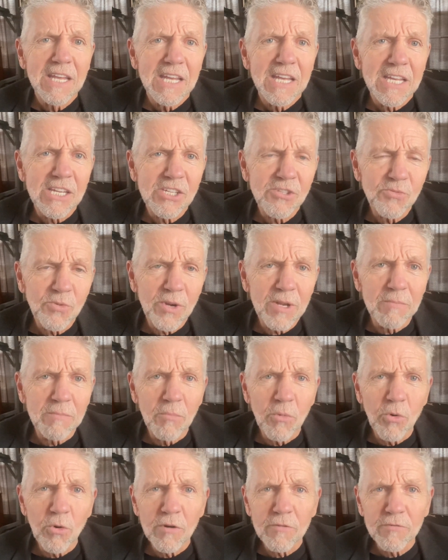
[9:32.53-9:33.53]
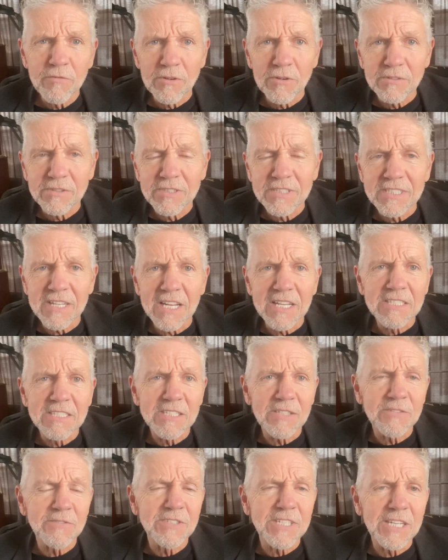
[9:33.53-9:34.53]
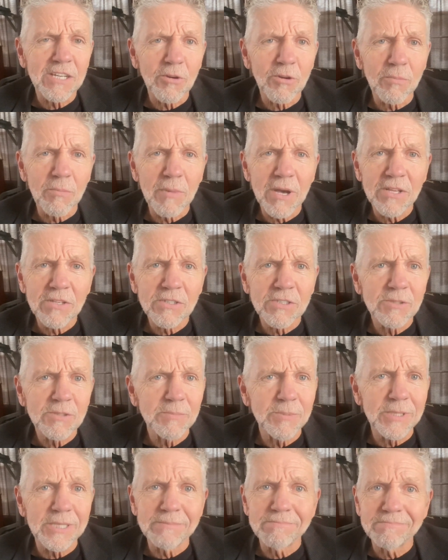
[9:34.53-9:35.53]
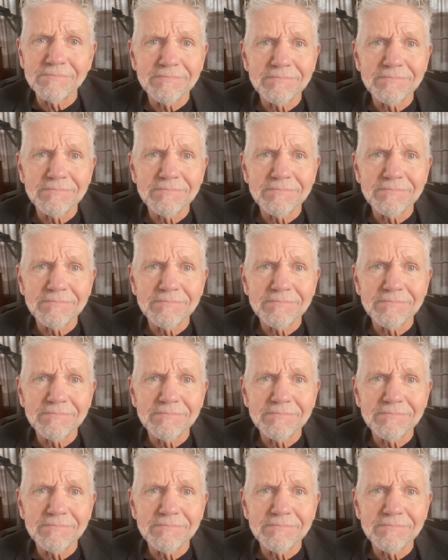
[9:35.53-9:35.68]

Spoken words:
It's written more for sons of single mothers, but